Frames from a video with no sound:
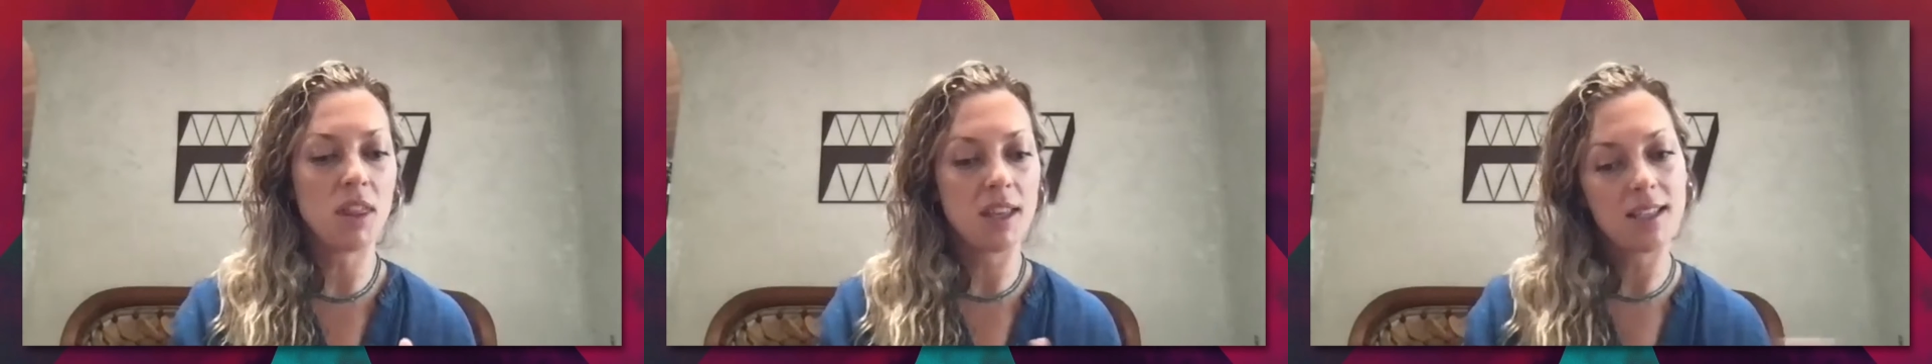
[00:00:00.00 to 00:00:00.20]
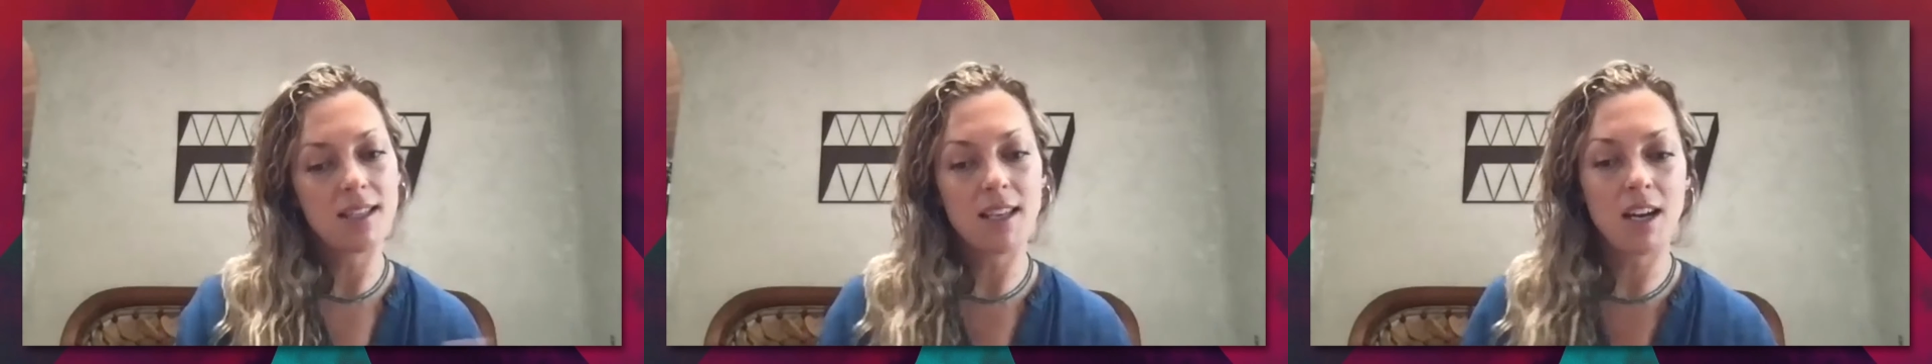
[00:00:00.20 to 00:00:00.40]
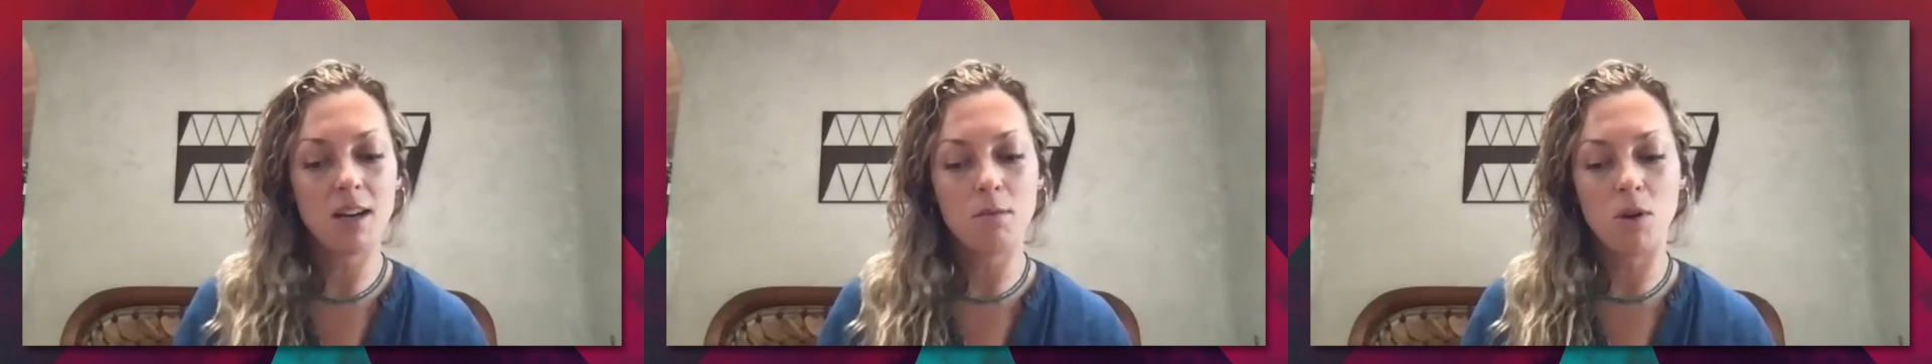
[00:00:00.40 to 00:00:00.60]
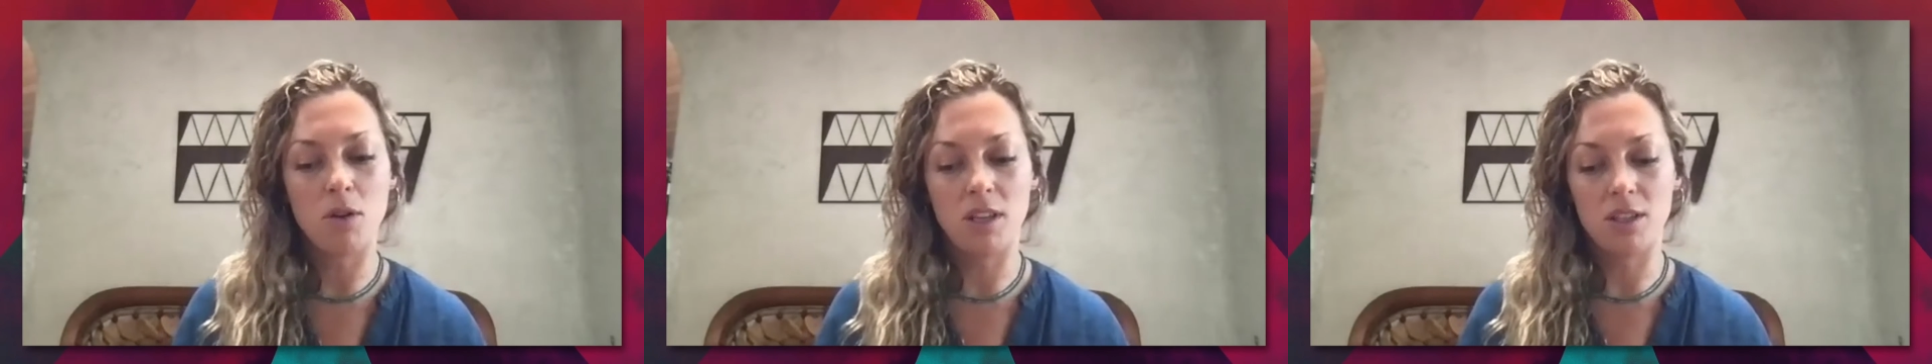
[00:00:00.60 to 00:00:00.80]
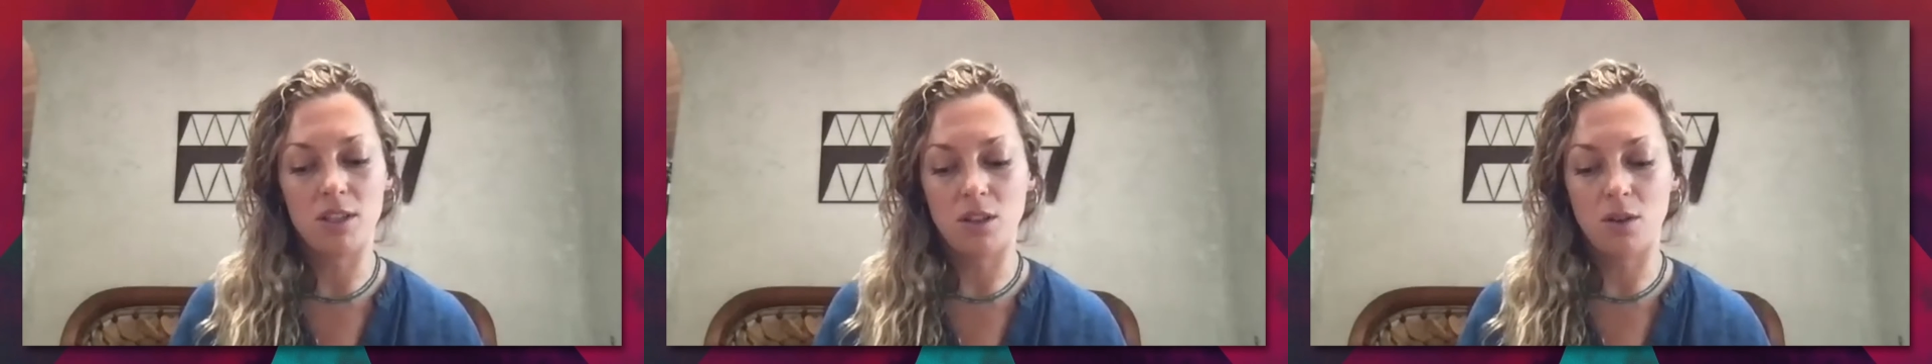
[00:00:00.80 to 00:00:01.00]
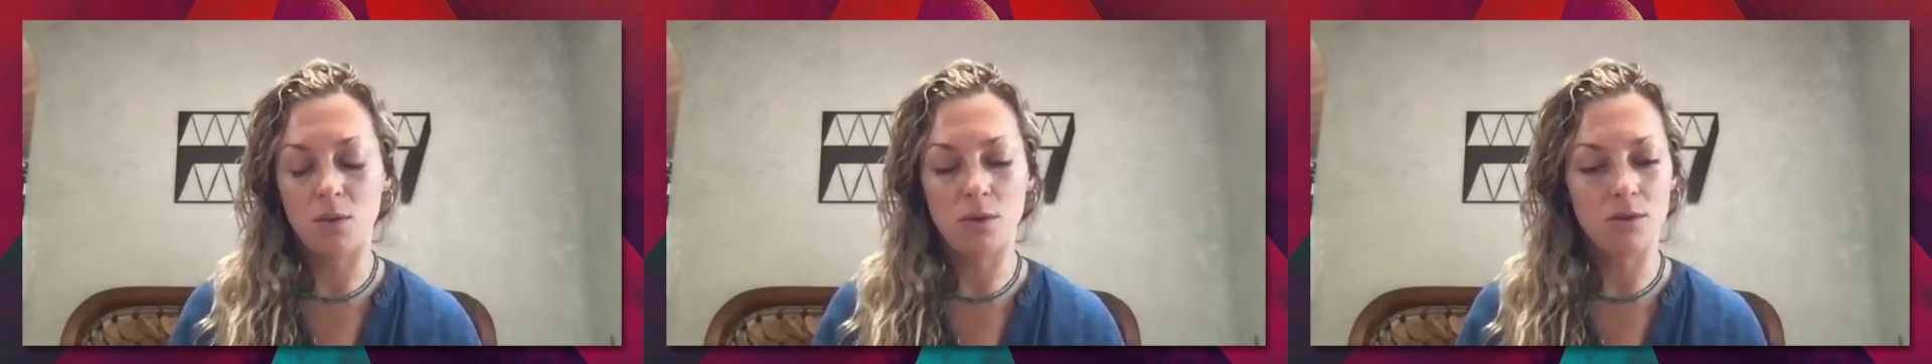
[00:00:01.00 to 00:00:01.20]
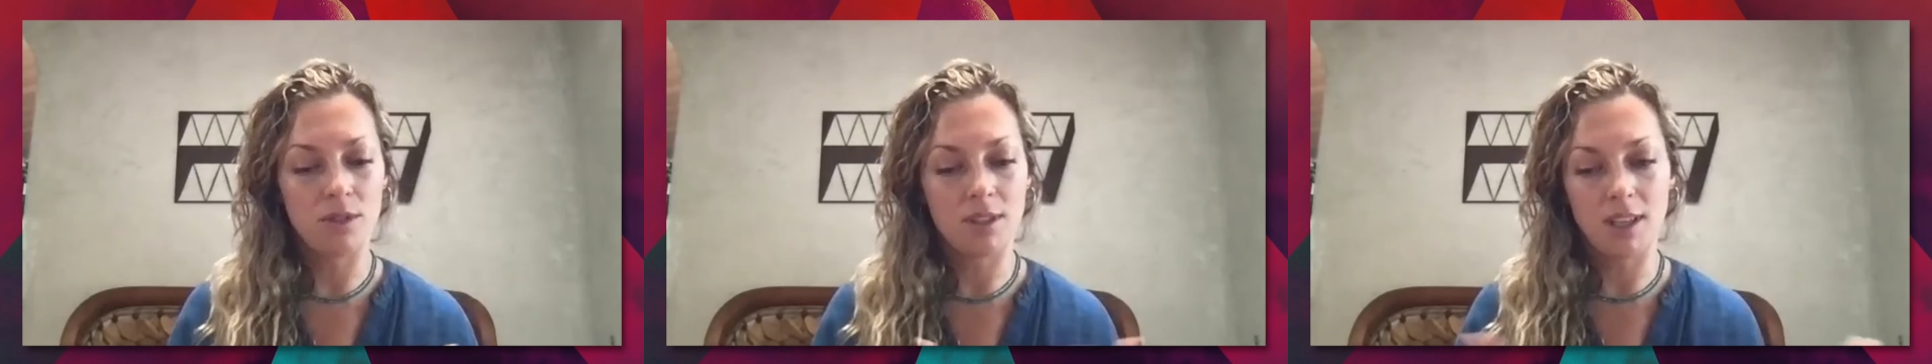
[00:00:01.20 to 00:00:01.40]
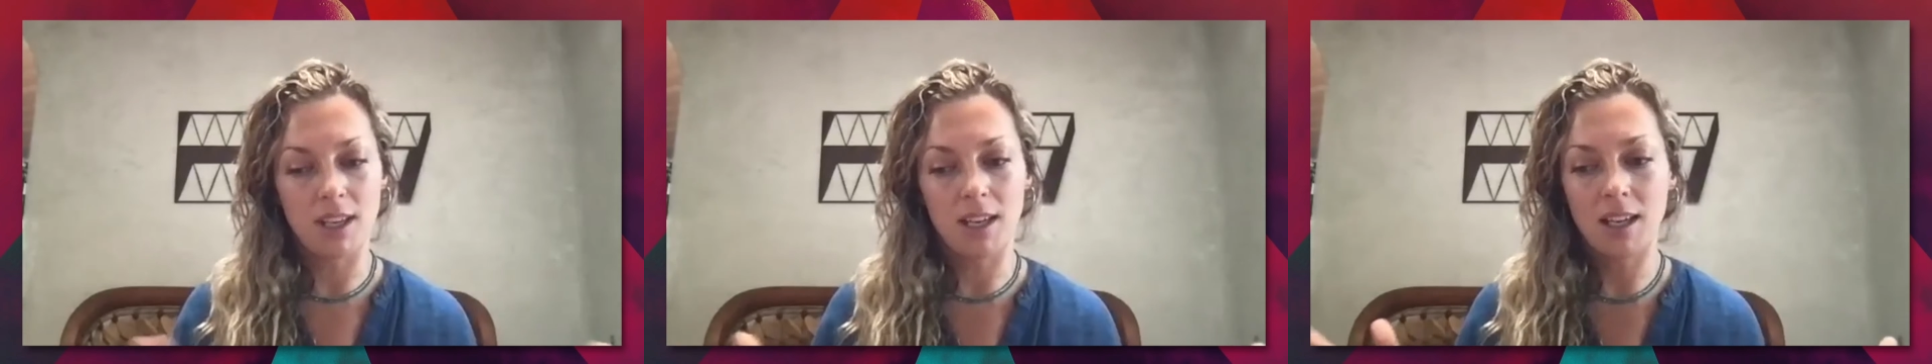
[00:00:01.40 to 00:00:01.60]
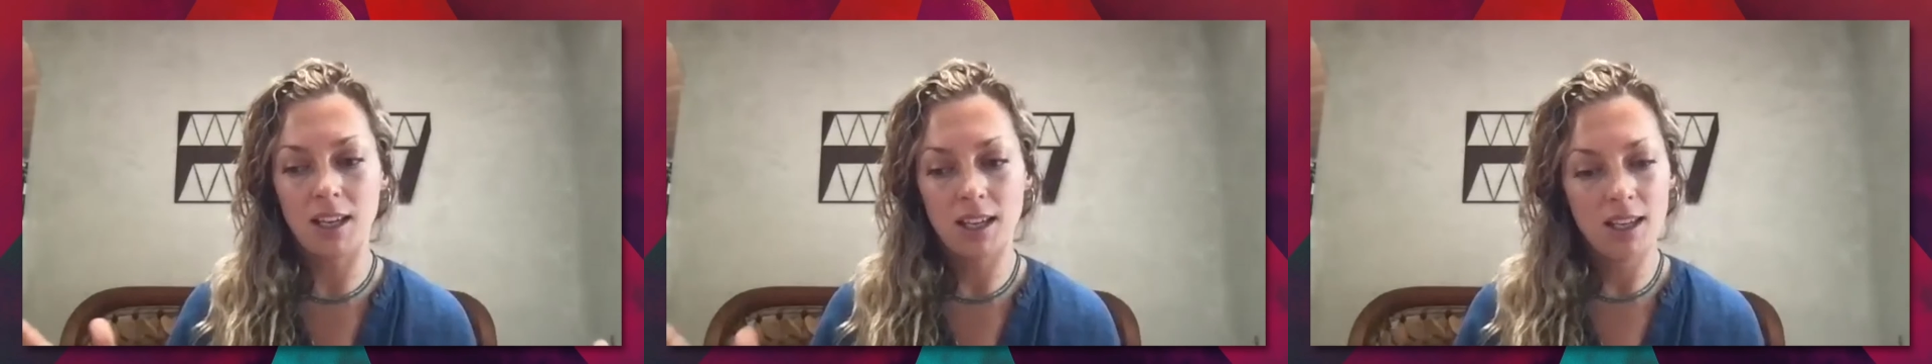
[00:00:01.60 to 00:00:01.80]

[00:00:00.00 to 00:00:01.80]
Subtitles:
the ceremonies, though, we were just like,